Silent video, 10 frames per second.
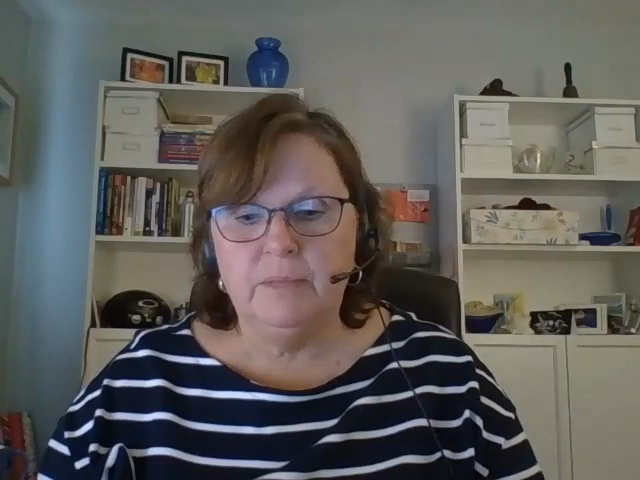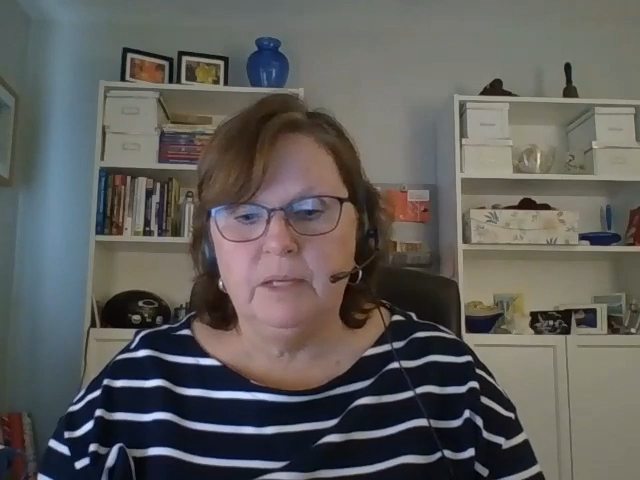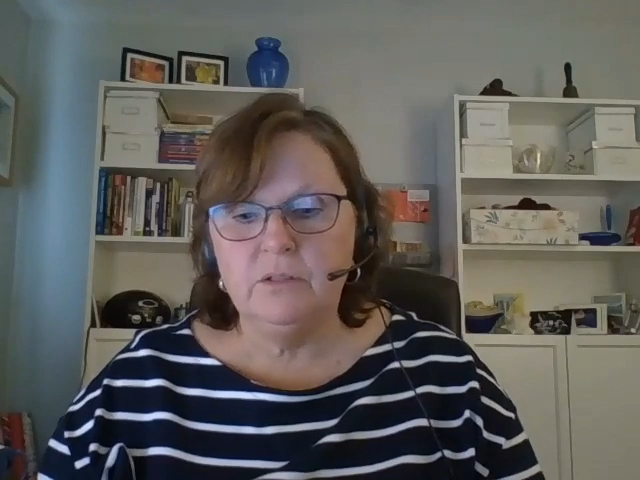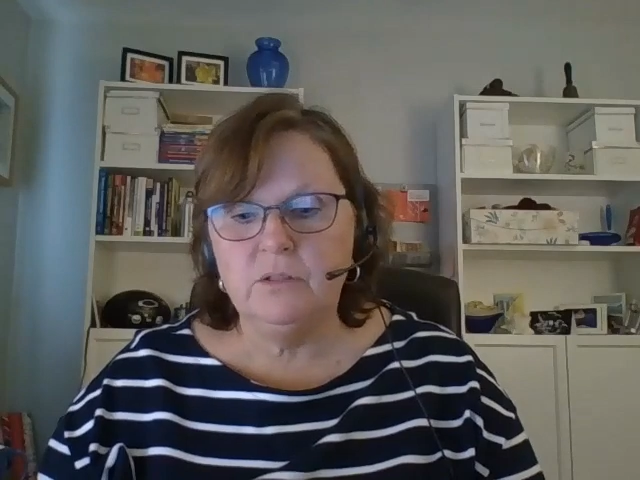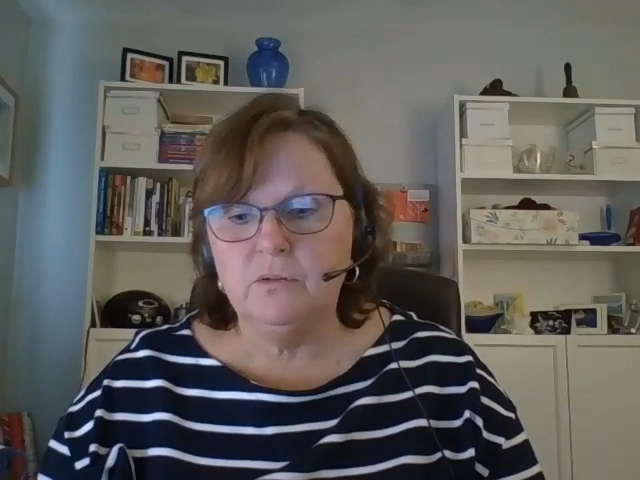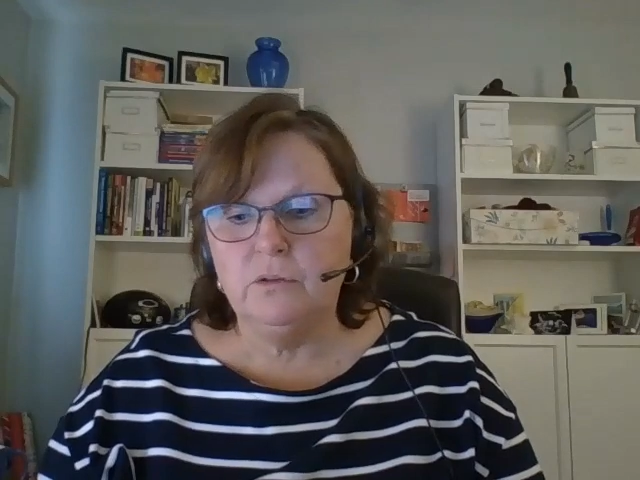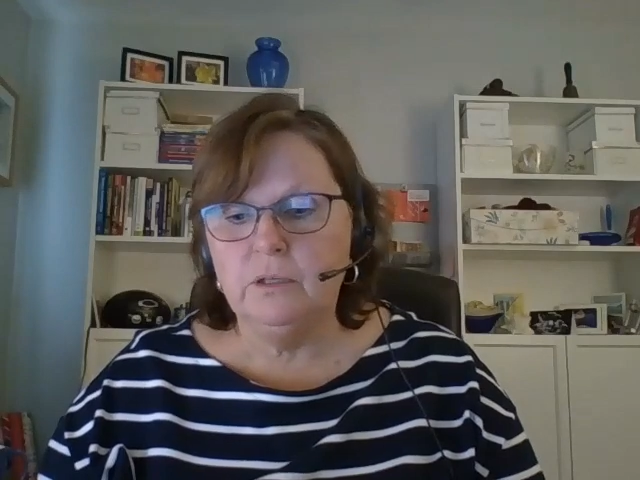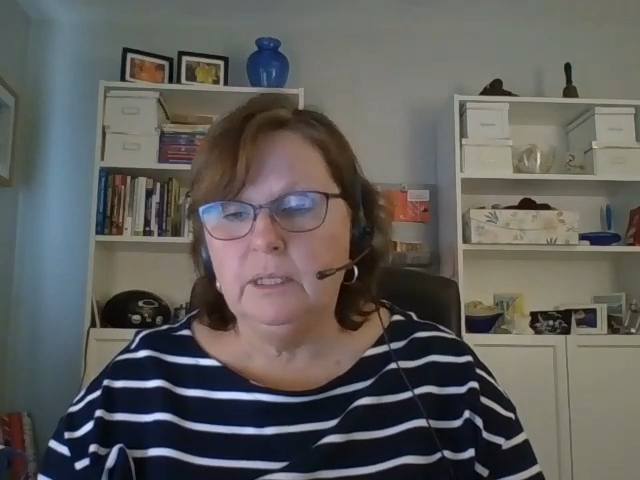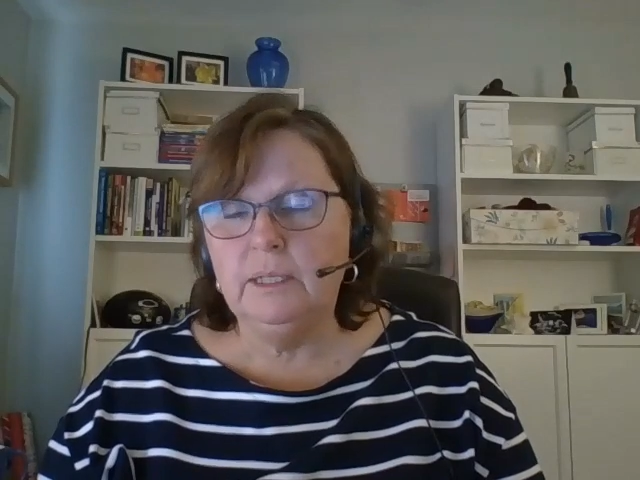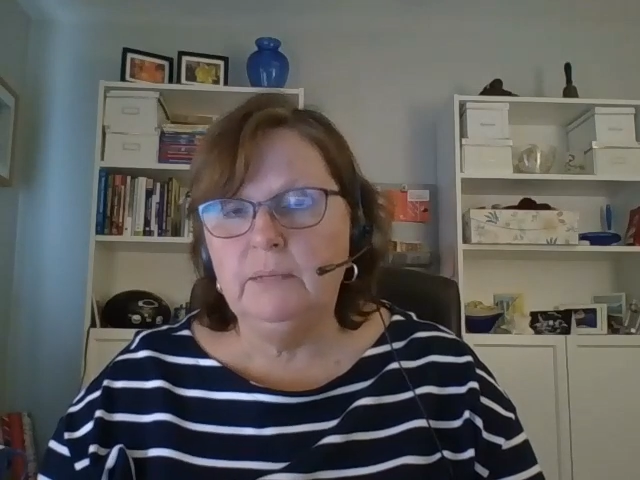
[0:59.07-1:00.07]

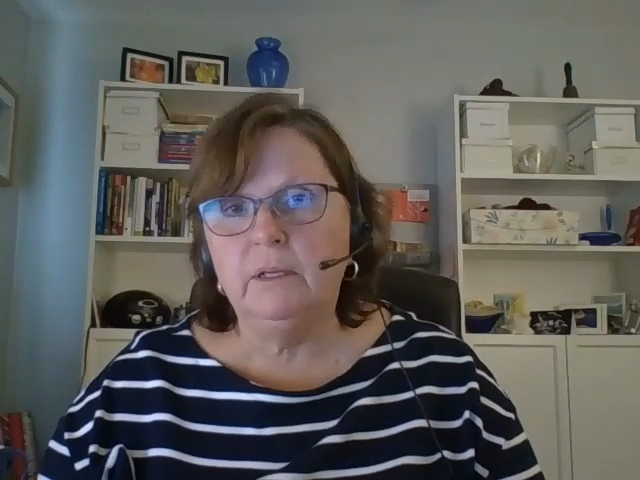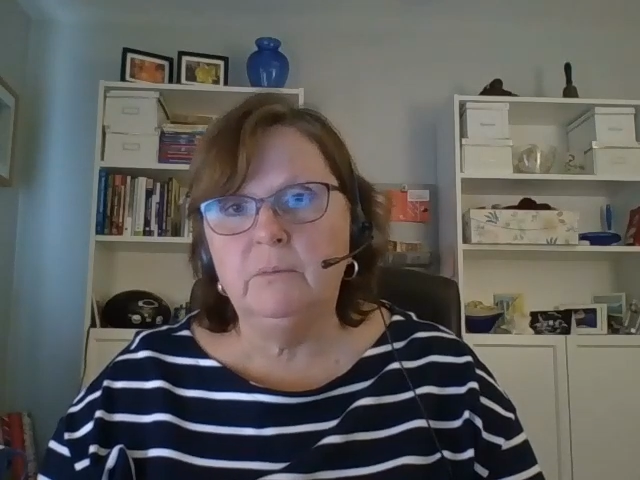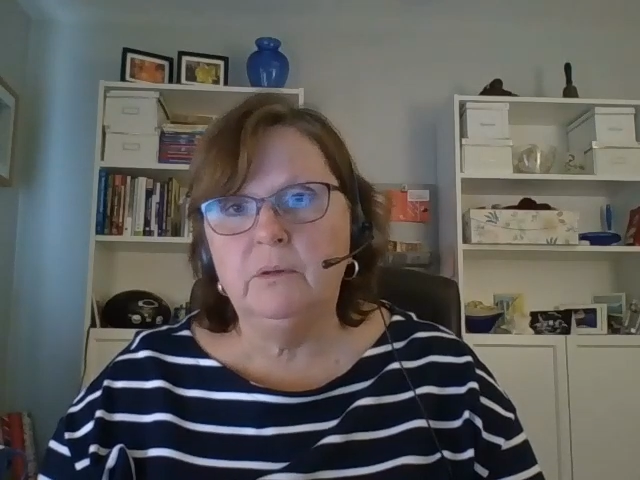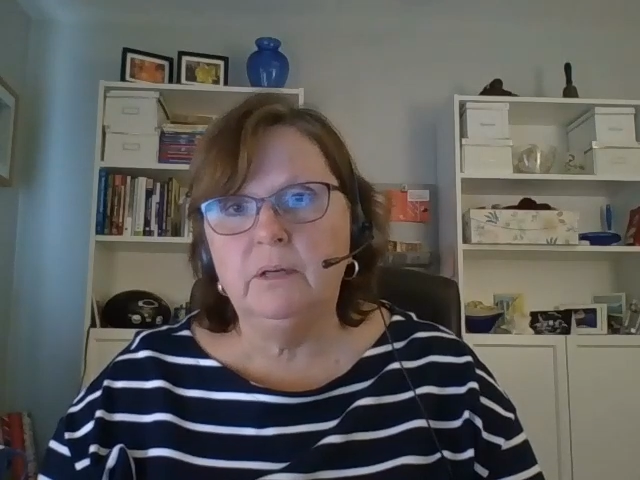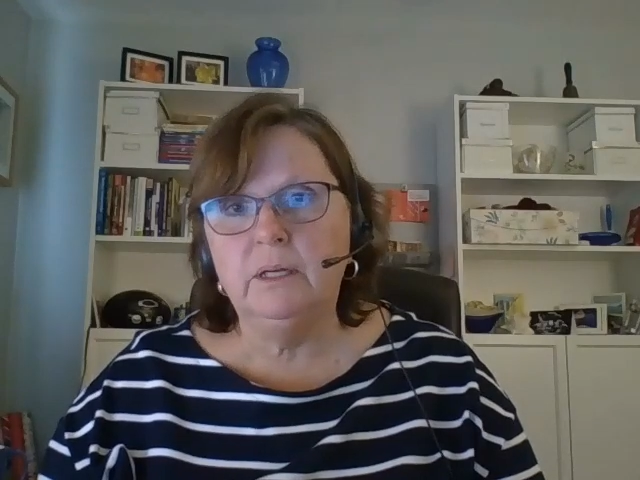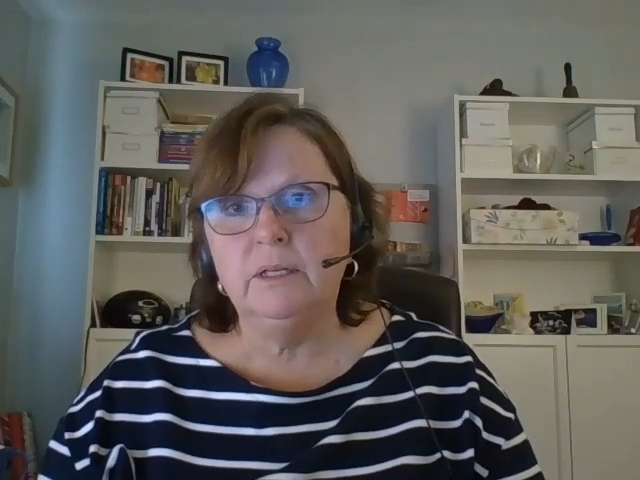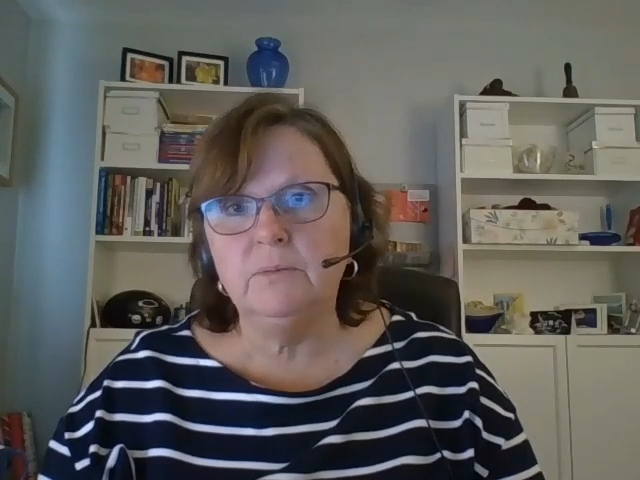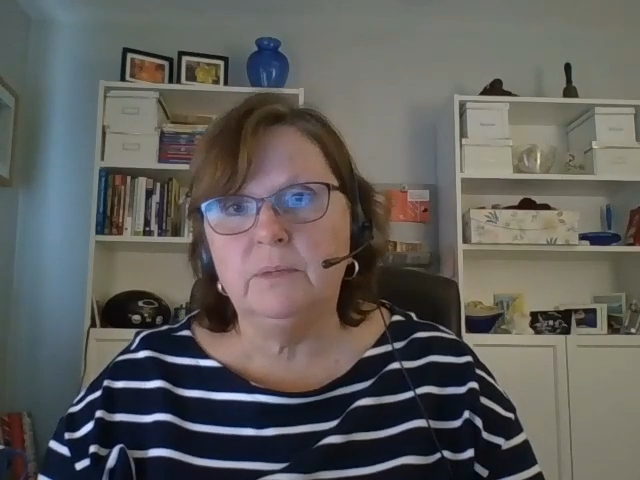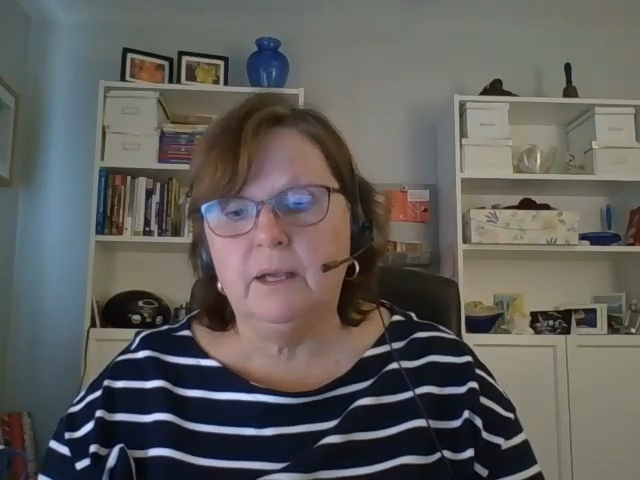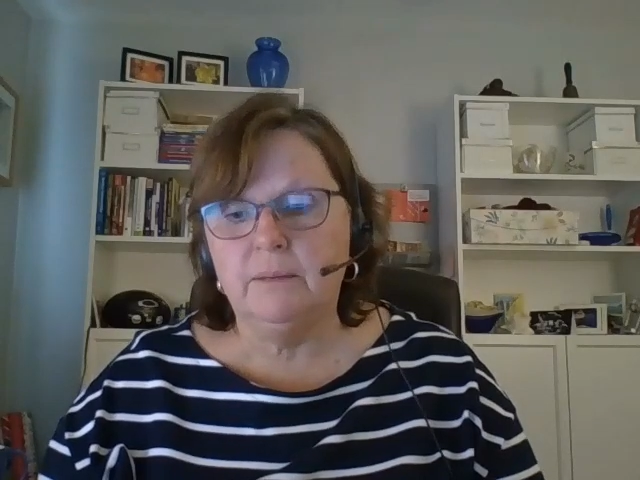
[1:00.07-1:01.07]
Historically, when communities
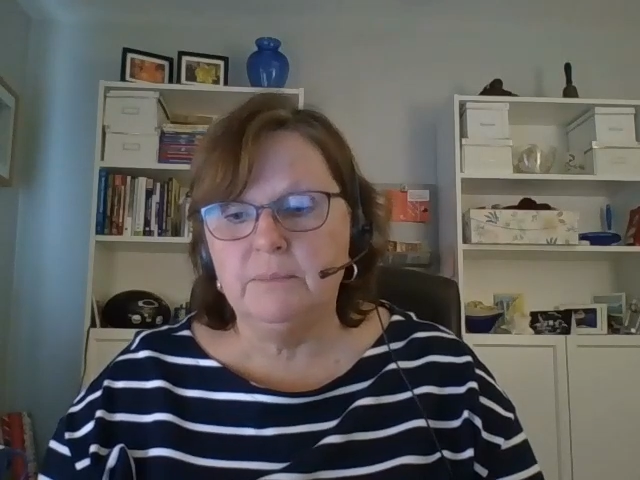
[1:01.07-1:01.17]
would come